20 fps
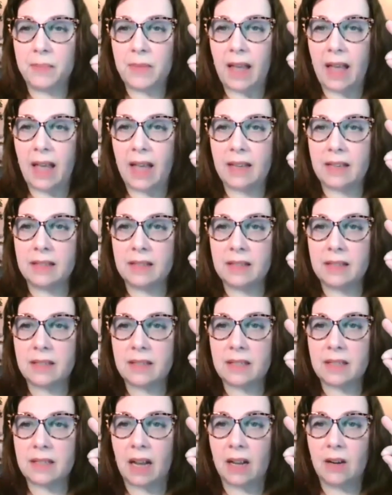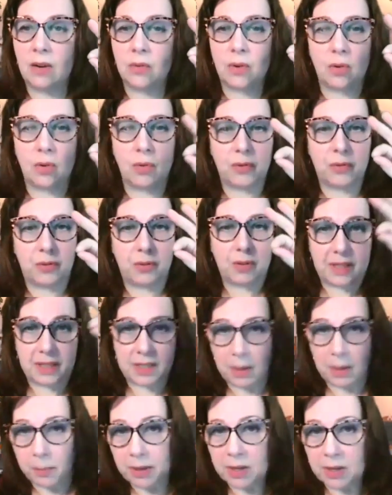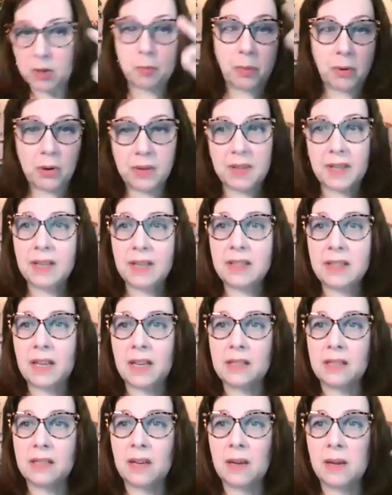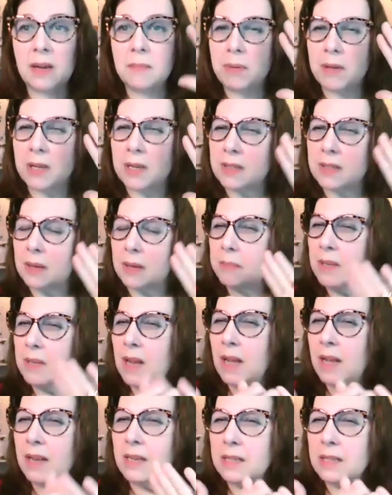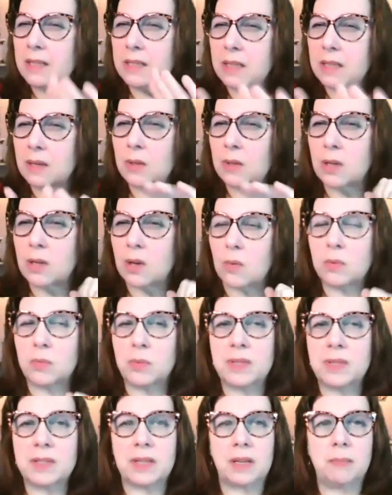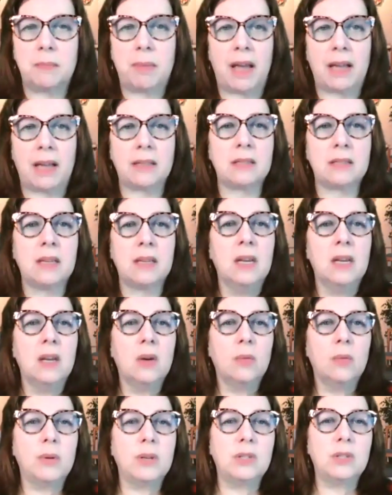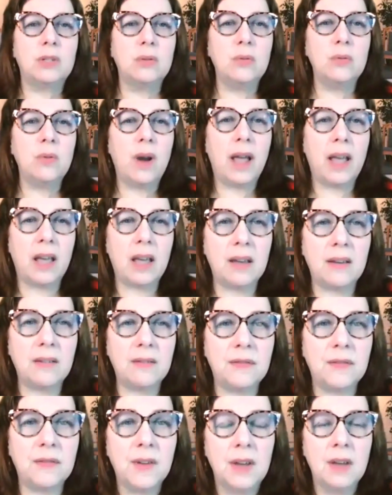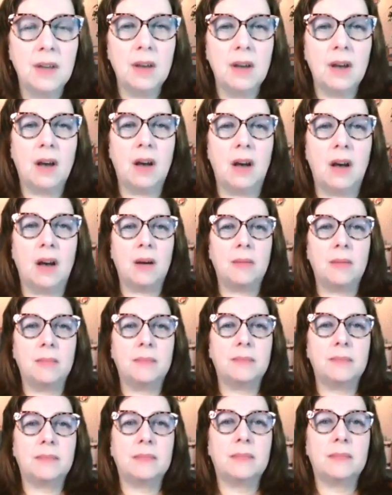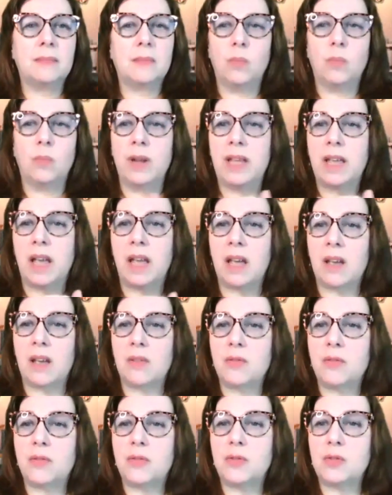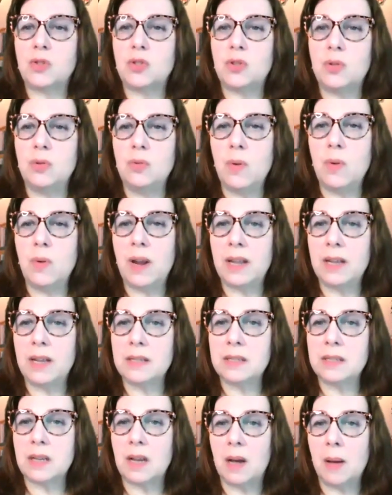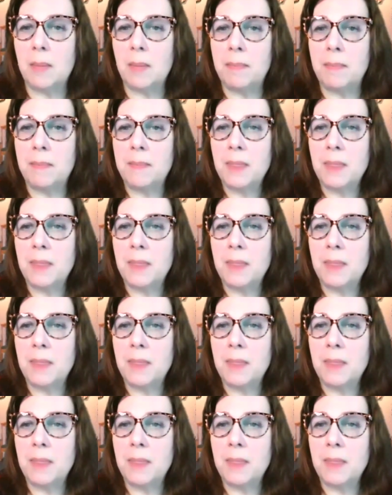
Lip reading: as I don't know if it's somebody's birthday at that time, because I'm not necessarily going with St. Pat's. We do have, we have two hands up.